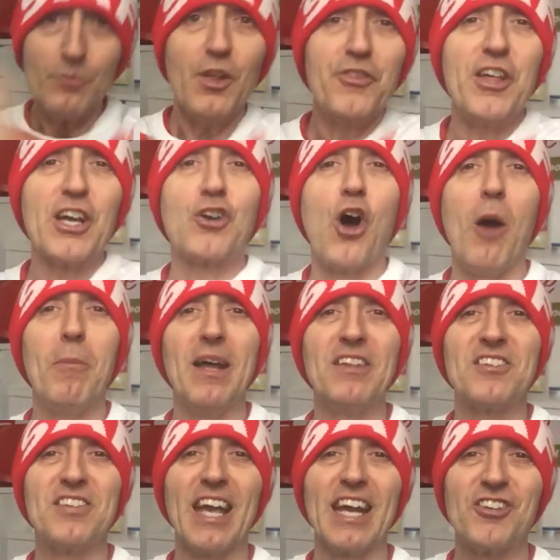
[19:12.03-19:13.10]
the
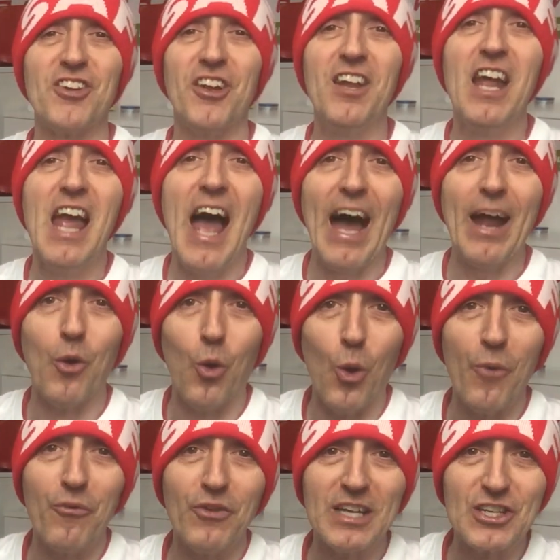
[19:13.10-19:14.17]
comment section and
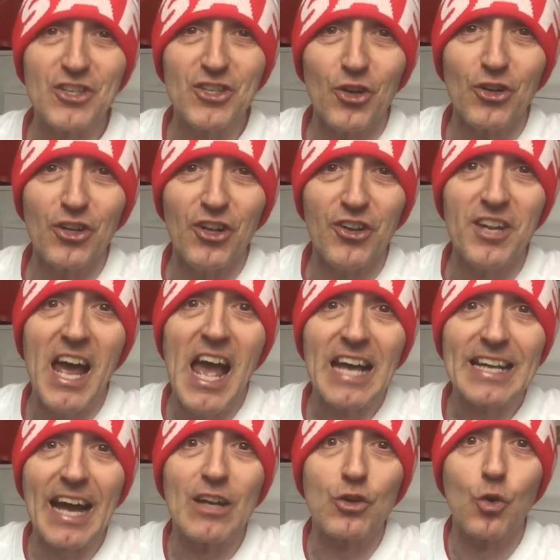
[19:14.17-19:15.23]
hopefully Sunderland
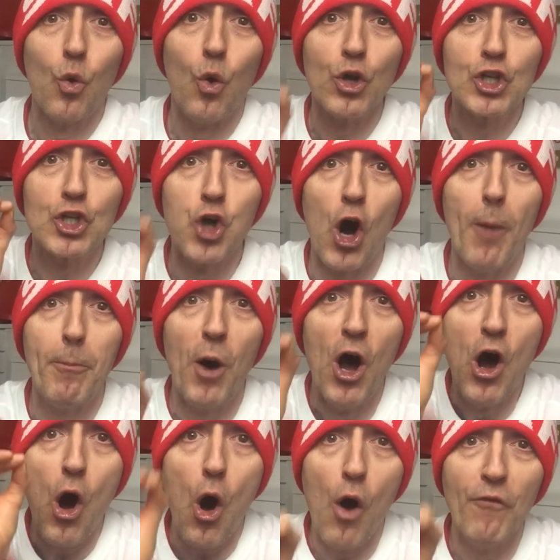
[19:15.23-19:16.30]
can go top
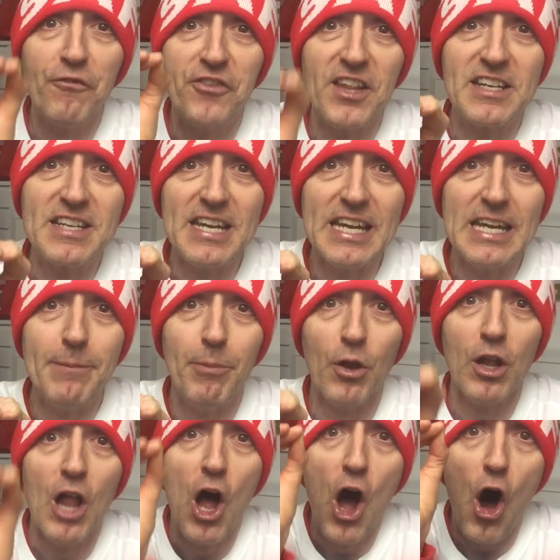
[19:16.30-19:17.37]
of the
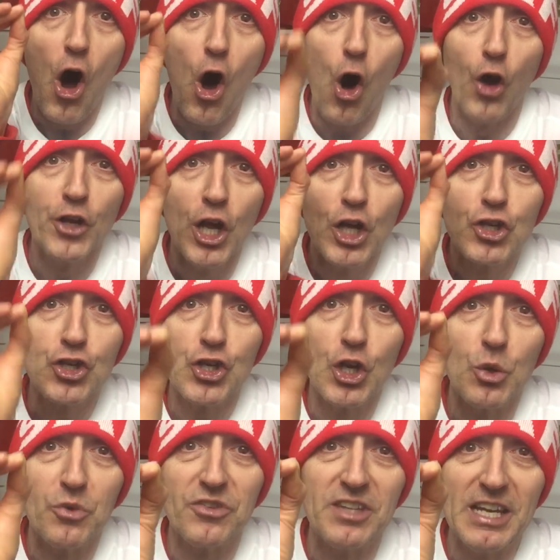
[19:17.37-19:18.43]
table on
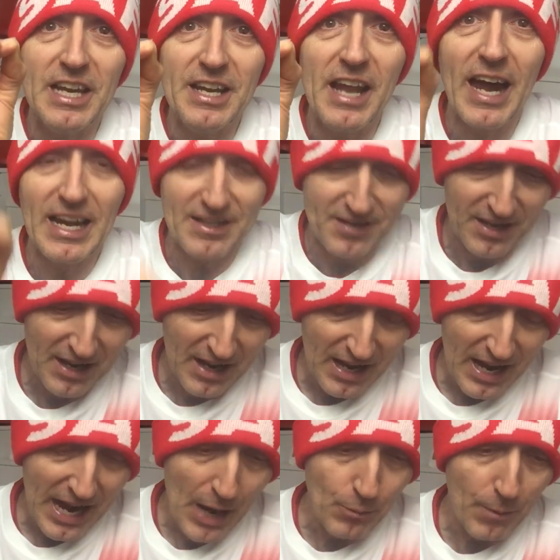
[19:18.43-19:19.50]
Tuesday night
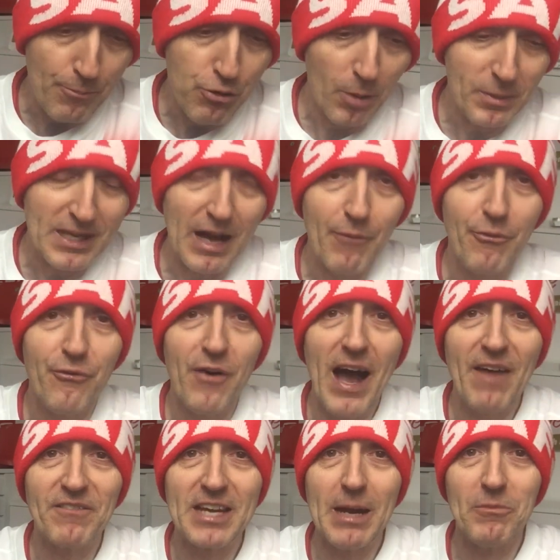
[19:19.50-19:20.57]
and we'll probably have
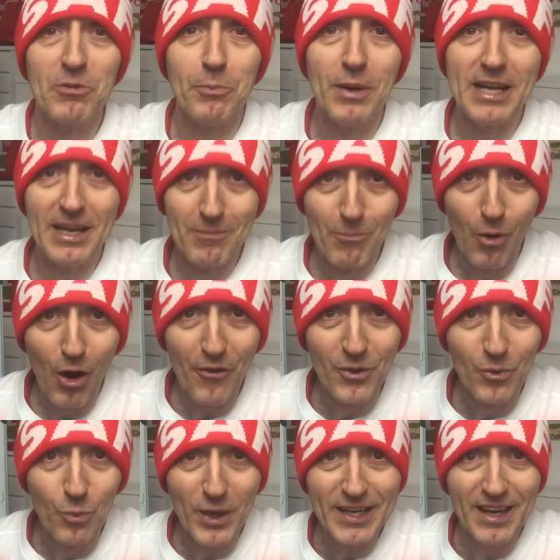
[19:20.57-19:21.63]
five games played more
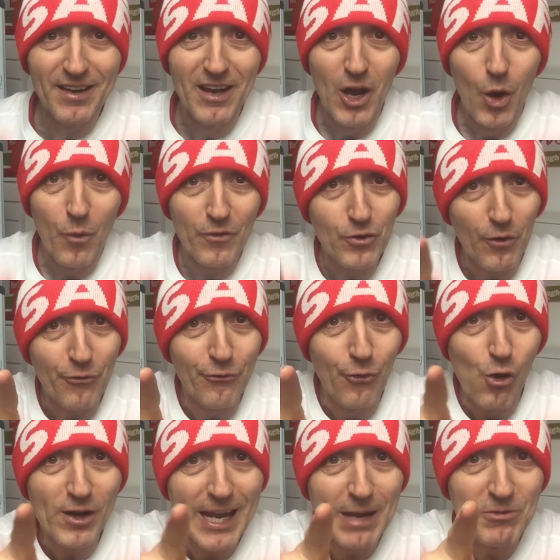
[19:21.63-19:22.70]
than Wigan. We've got
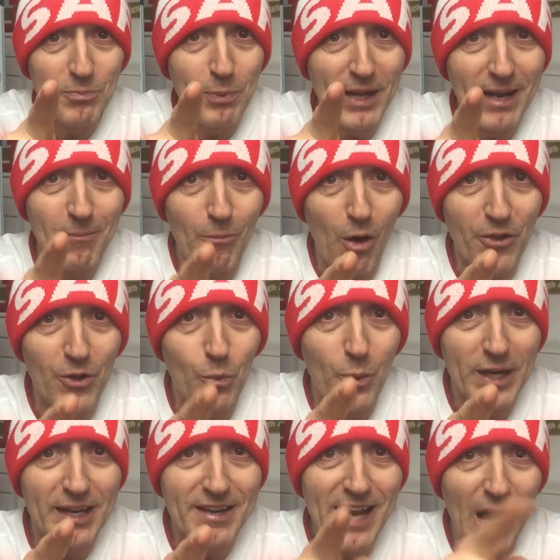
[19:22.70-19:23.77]
four games played more than
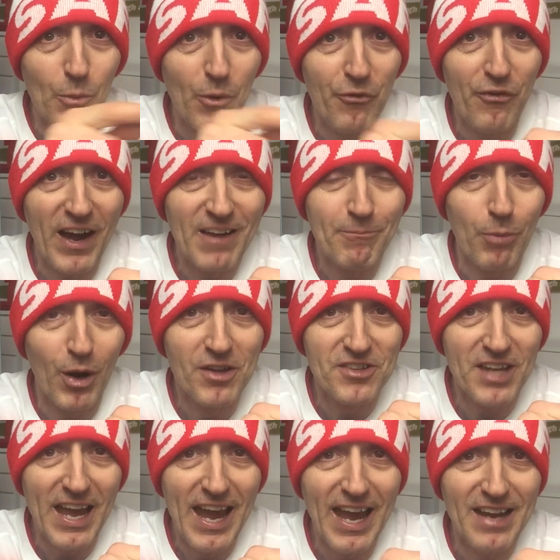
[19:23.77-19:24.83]
Wigan now. We're five
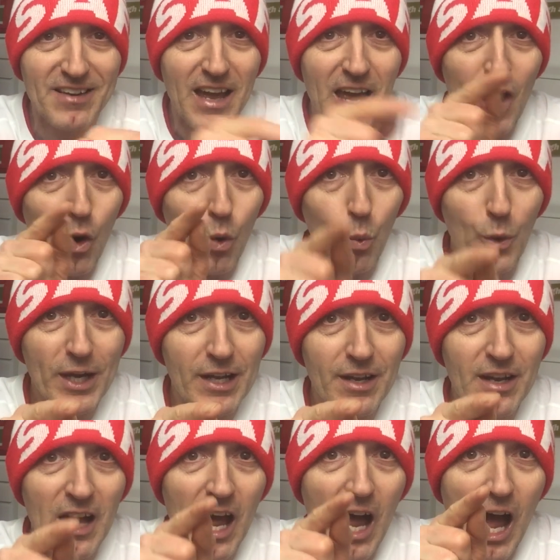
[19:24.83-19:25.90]
points ahead.
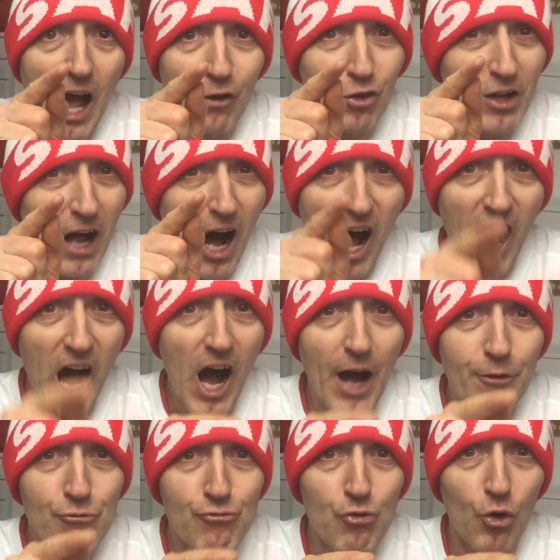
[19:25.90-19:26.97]
Wigan I've got a
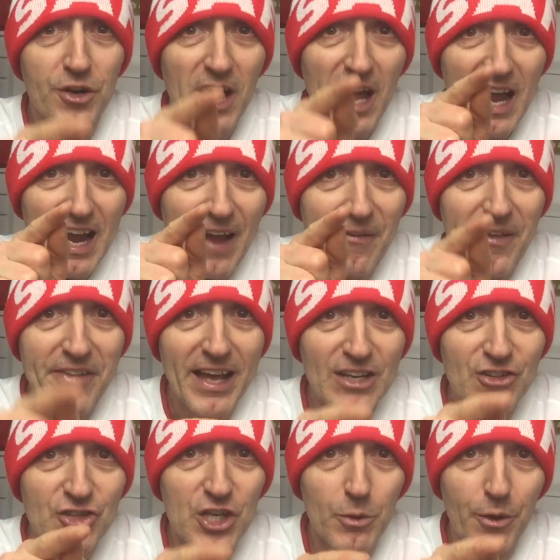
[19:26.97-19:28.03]
hard run in the
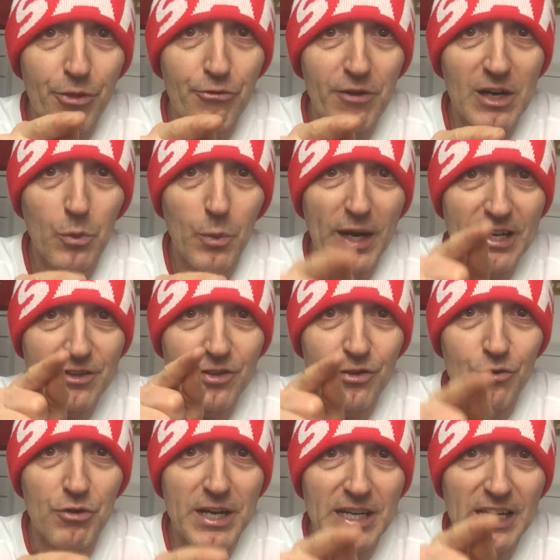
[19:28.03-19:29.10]
next two or three weeks,
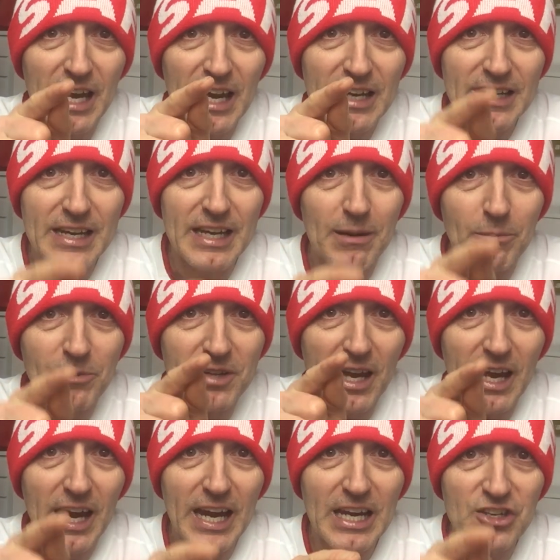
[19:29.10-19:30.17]
three games
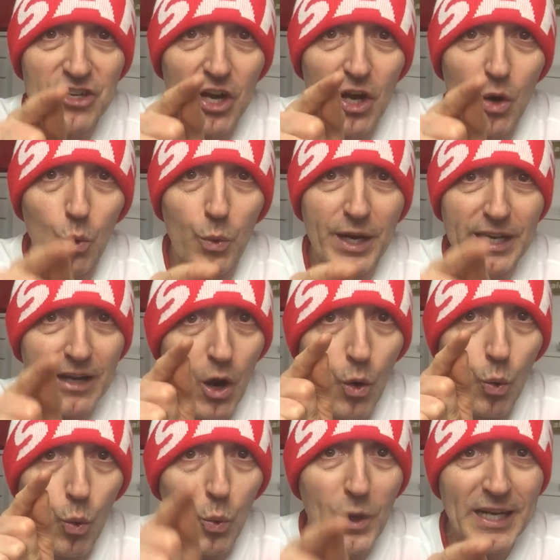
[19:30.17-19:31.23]
each week.
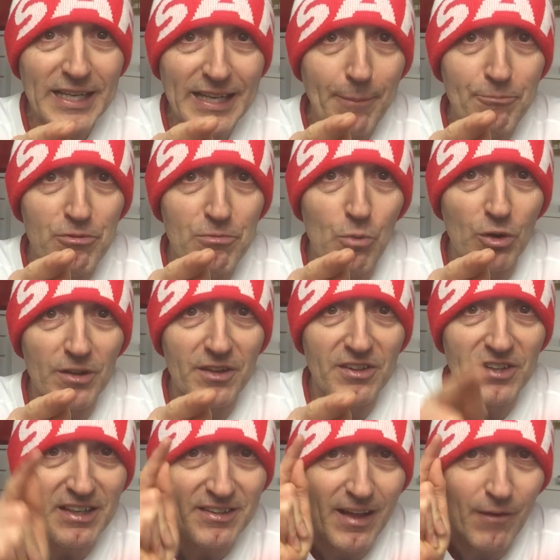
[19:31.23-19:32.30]
We can get promoted
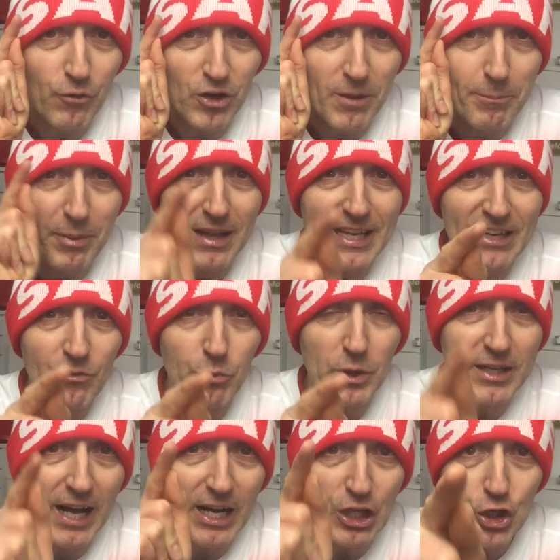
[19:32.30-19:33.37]
this season. I've got to believe we
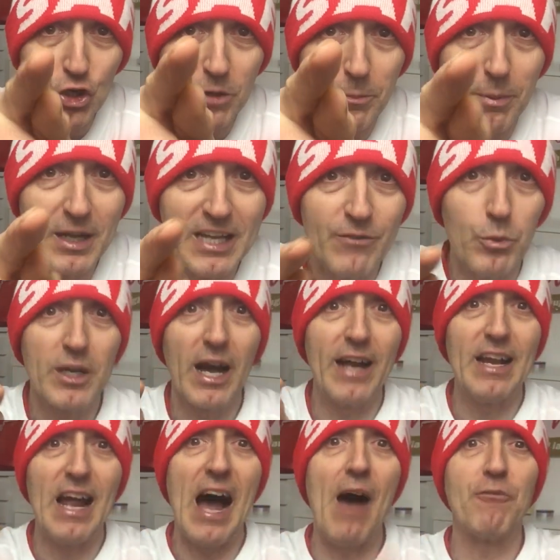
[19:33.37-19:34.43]
can. You believe we
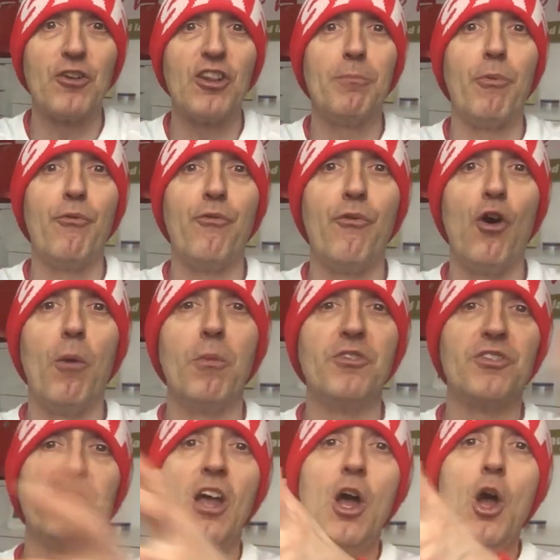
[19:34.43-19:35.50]
can after the
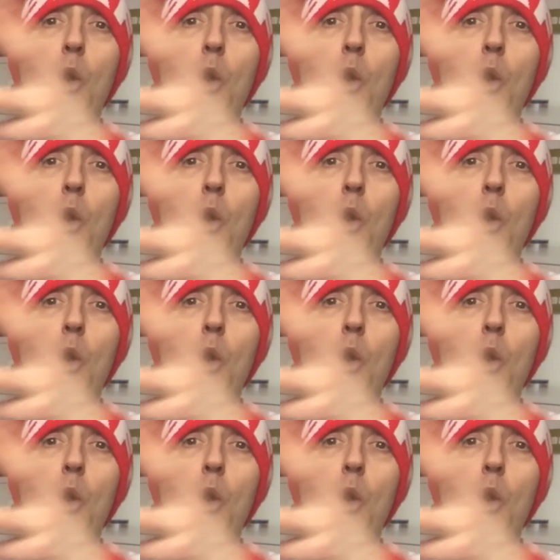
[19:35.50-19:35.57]
performance